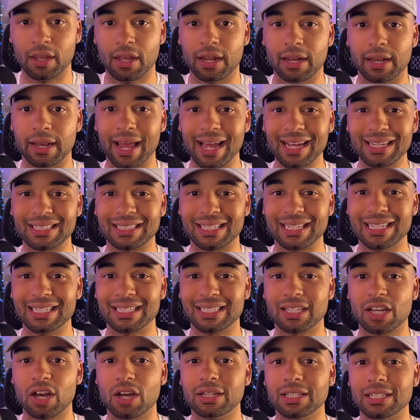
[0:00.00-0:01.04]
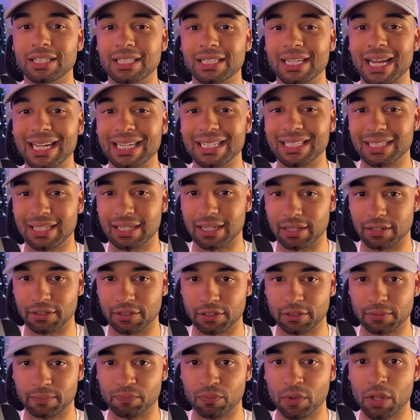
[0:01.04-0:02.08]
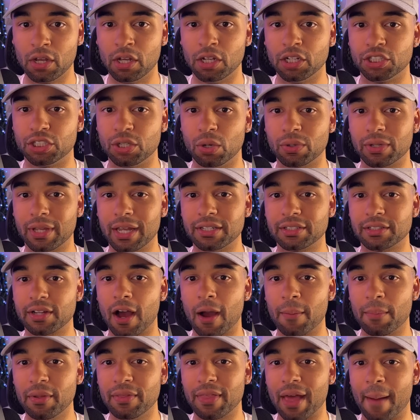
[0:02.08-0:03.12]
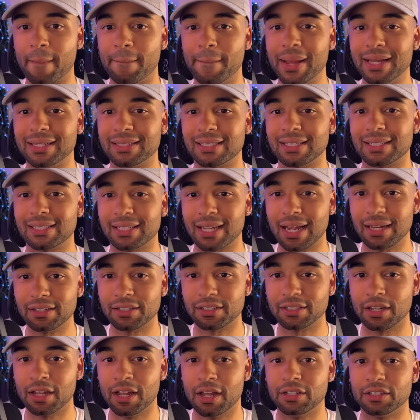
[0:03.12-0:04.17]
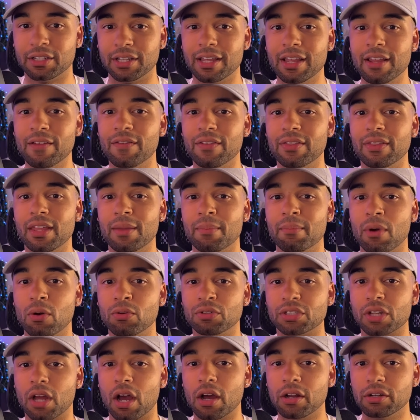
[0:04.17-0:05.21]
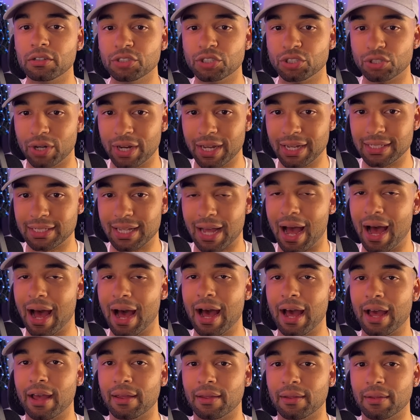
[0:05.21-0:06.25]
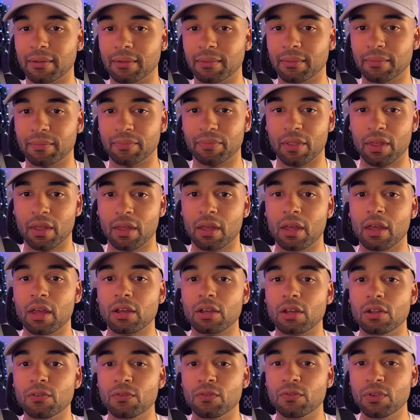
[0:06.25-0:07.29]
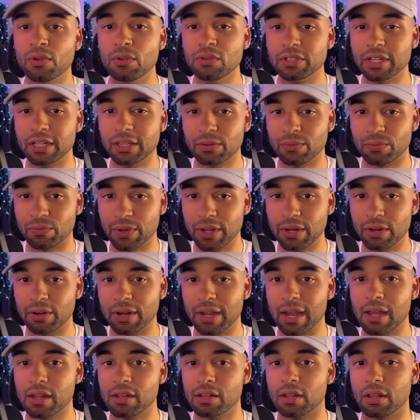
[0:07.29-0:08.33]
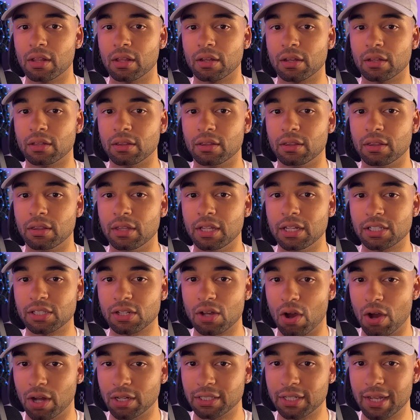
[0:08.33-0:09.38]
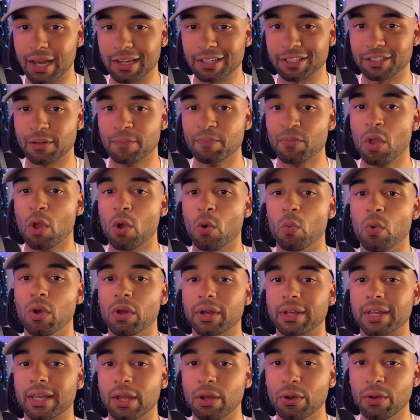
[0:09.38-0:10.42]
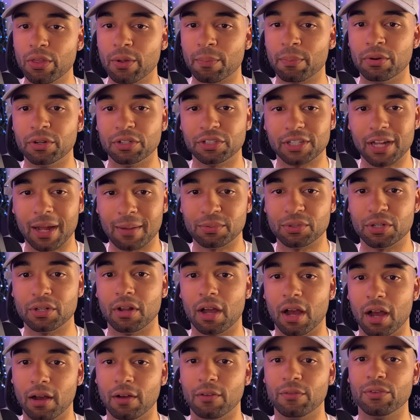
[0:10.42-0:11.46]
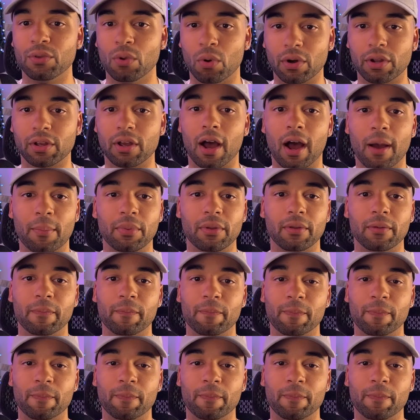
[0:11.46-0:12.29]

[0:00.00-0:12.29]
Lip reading: Next is conciseness. Showcase copy that makes sense to even the most untrained eye. Confusing the reader in this context will kill the perception of your copy.